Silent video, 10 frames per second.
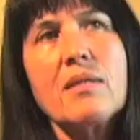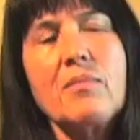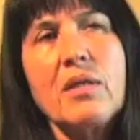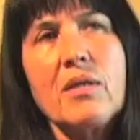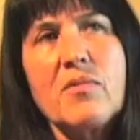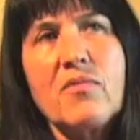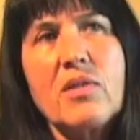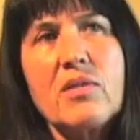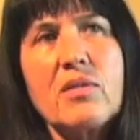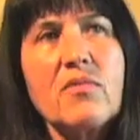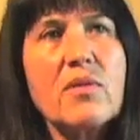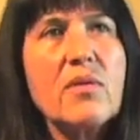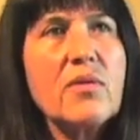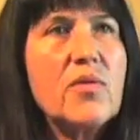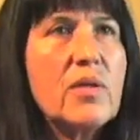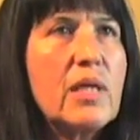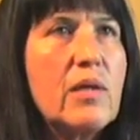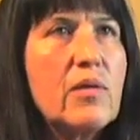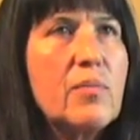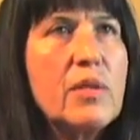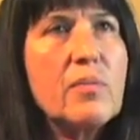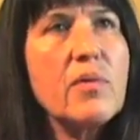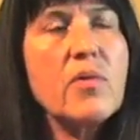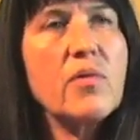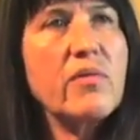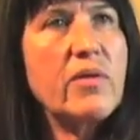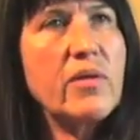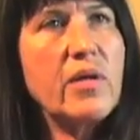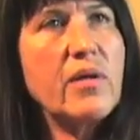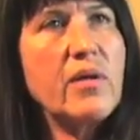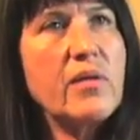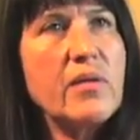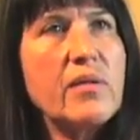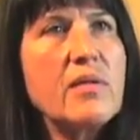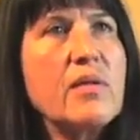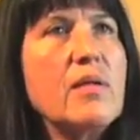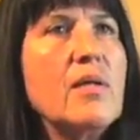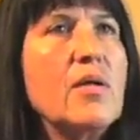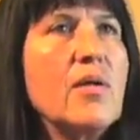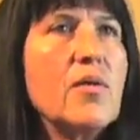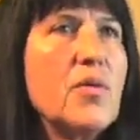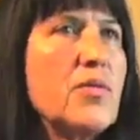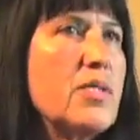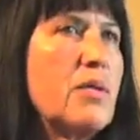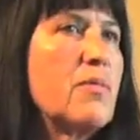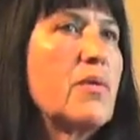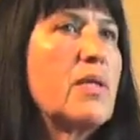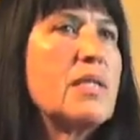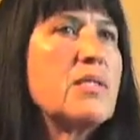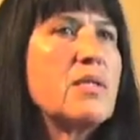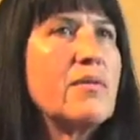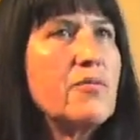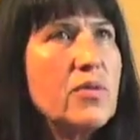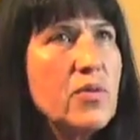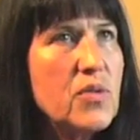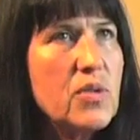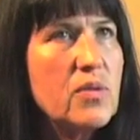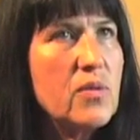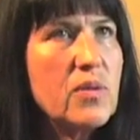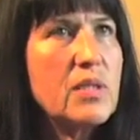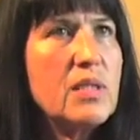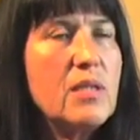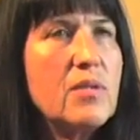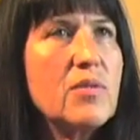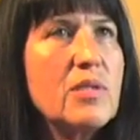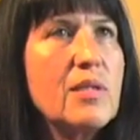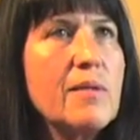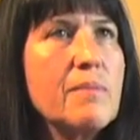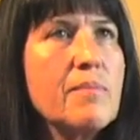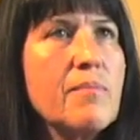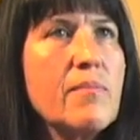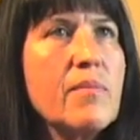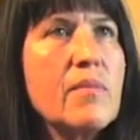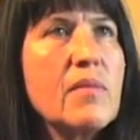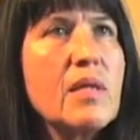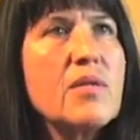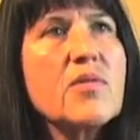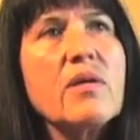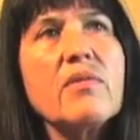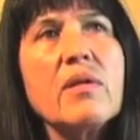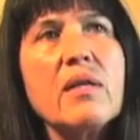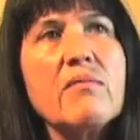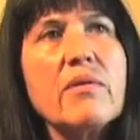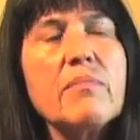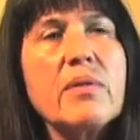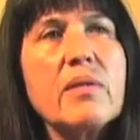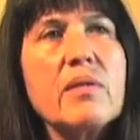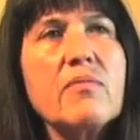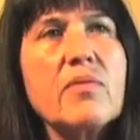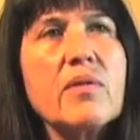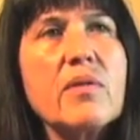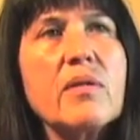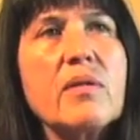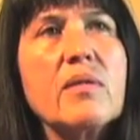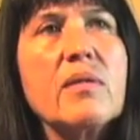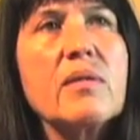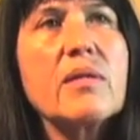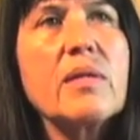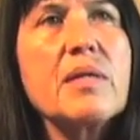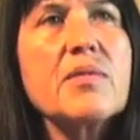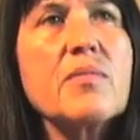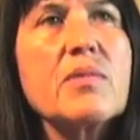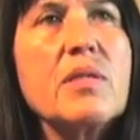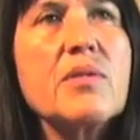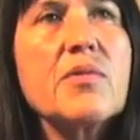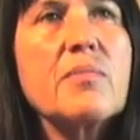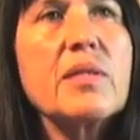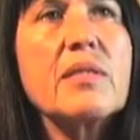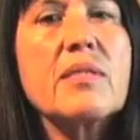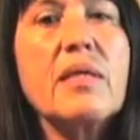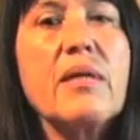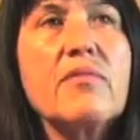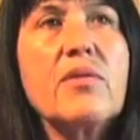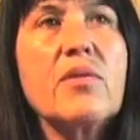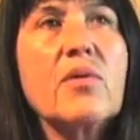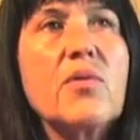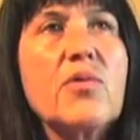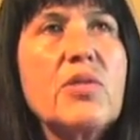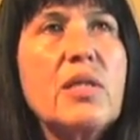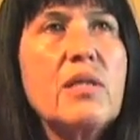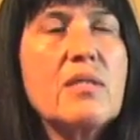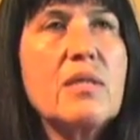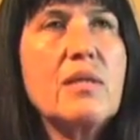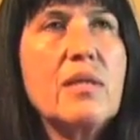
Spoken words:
it becomes very difficult, and you encounter people who are very guarded or who say, well, that's not for you to do or teach. And so I have a lot of empathy for the classroom teacher, because they have to negotiate